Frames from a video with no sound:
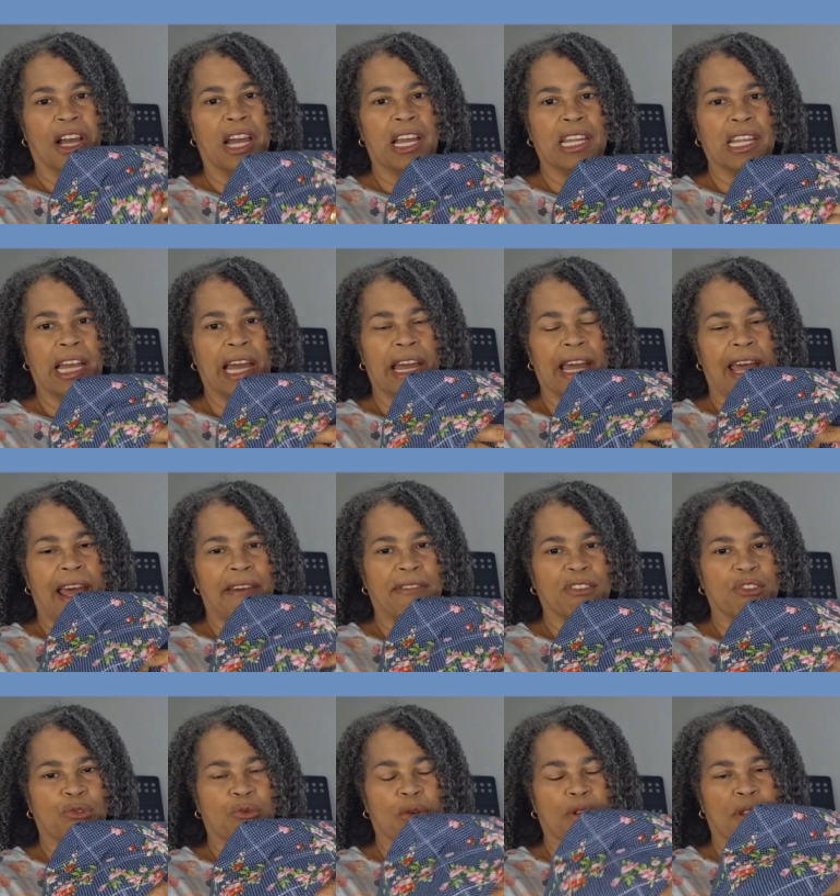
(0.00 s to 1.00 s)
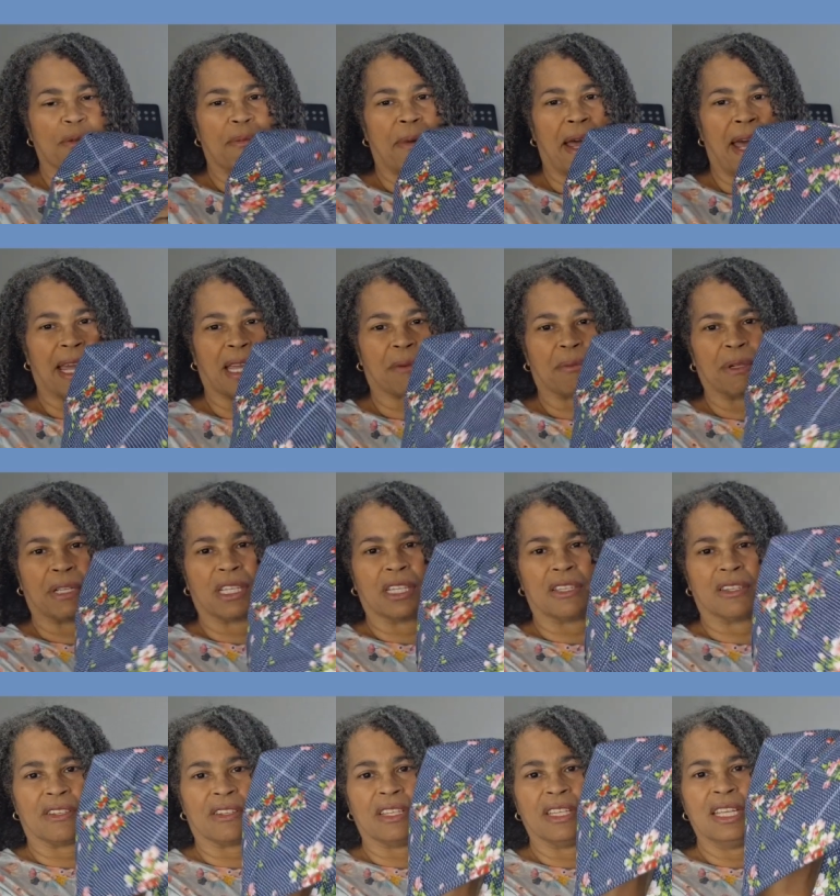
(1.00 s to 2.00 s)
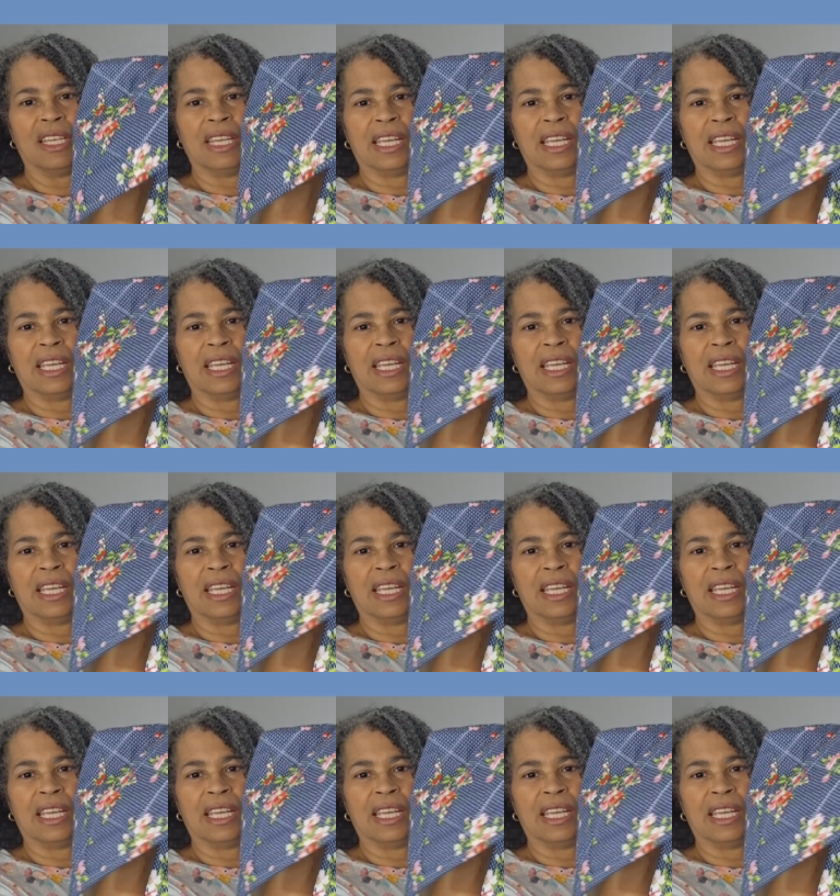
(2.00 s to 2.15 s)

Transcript: I have it toward the back because